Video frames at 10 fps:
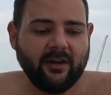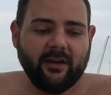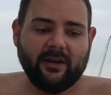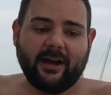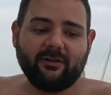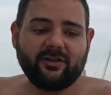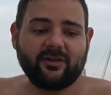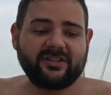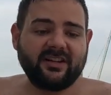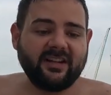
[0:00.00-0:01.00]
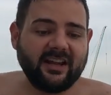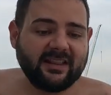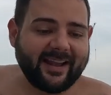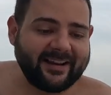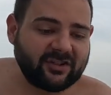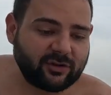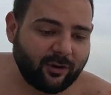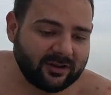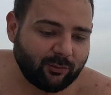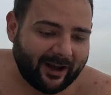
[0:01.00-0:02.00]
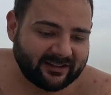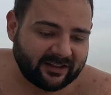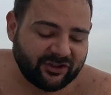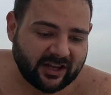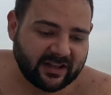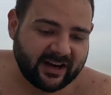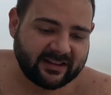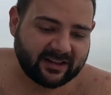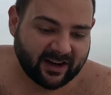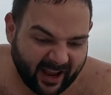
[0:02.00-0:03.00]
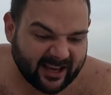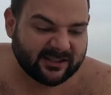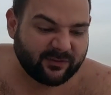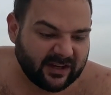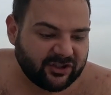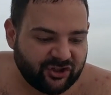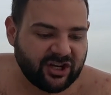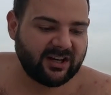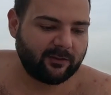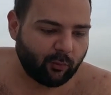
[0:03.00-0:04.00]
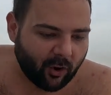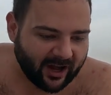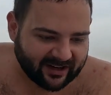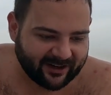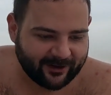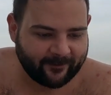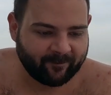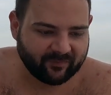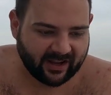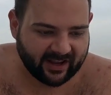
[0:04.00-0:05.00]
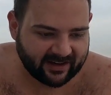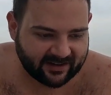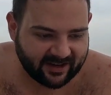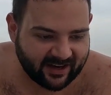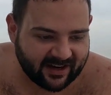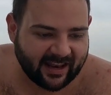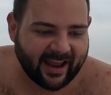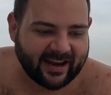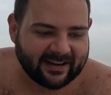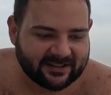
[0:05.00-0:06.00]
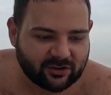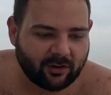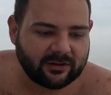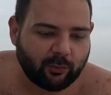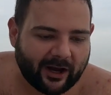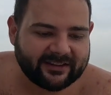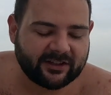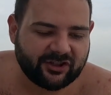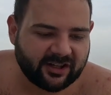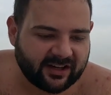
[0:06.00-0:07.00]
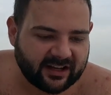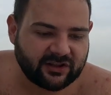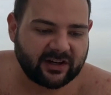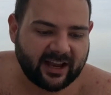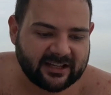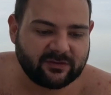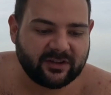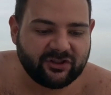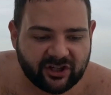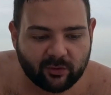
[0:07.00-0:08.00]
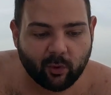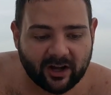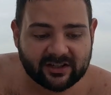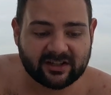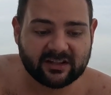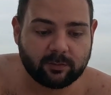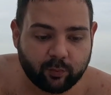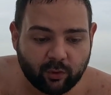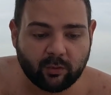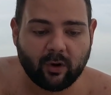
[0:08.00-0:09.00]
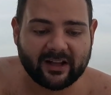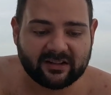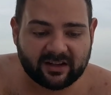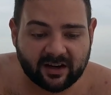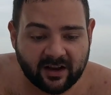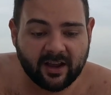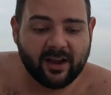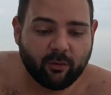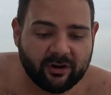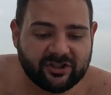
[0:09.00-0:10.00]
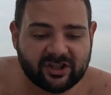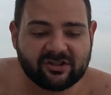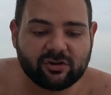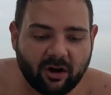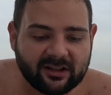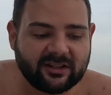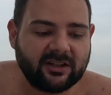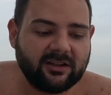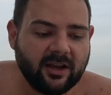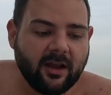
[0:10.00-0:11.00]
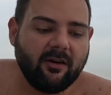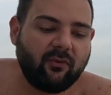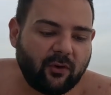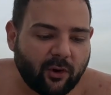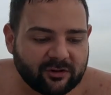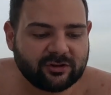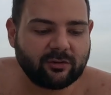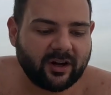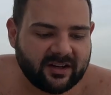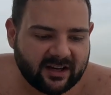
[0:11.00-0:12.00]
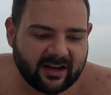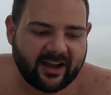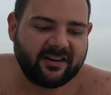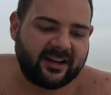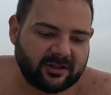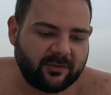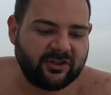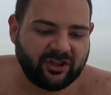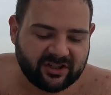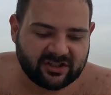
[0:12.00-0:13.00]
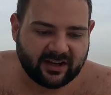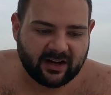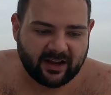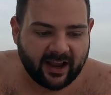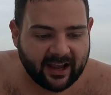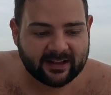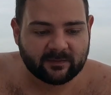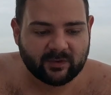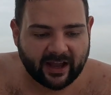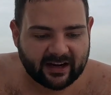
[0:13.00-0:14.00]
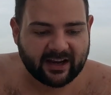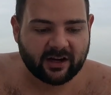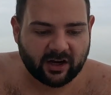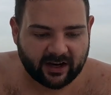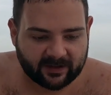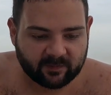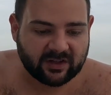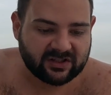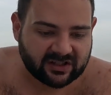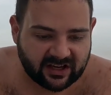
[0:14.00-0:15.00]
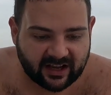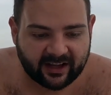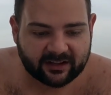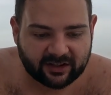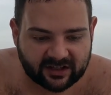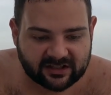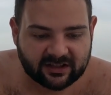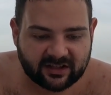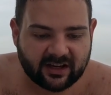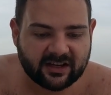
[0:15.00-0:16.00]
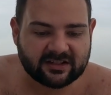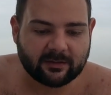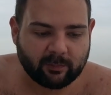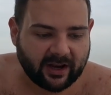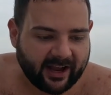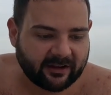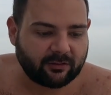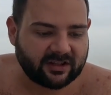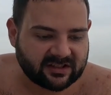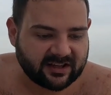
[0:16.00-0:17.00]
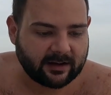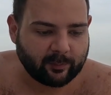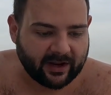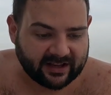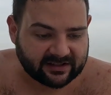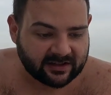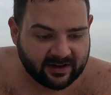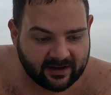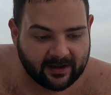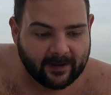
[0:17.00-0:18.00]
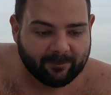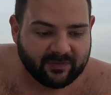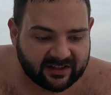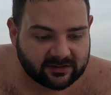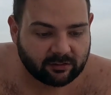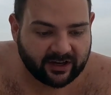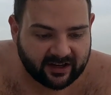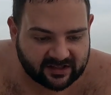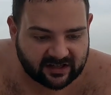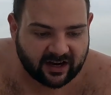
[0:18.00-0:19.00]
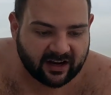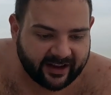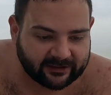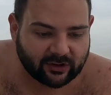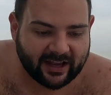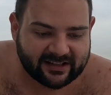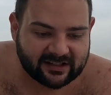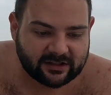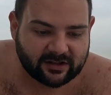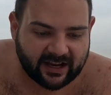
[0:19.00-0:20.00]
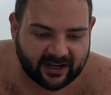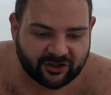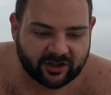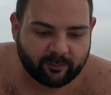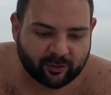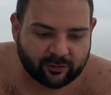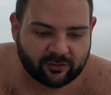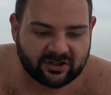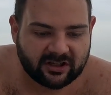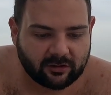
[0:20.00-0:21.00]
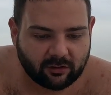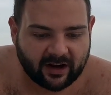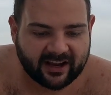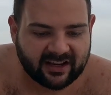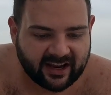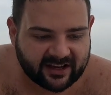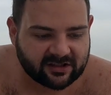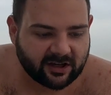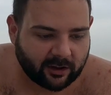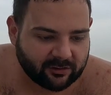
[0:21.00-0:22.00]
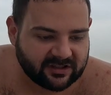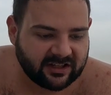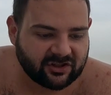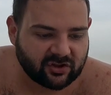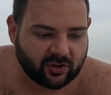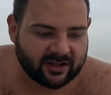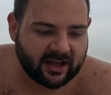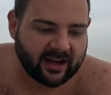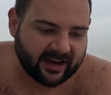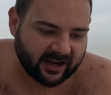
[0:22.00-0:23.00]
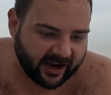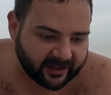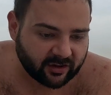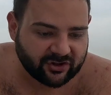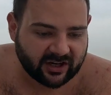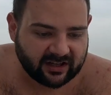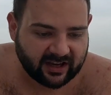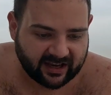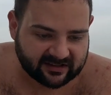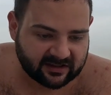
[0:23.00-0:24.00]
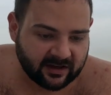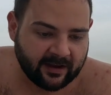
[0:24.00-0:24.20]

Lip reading: How does an inline salt water generator SVG work? An inline salt water generator SVG works as pool water, which is salted, flows through an inline SVG cell, and direct current DC electricity is applied to the cell plates. This triggers an electrolysis reaction producing chlorine gas, caustic soda, and hydrogen gas.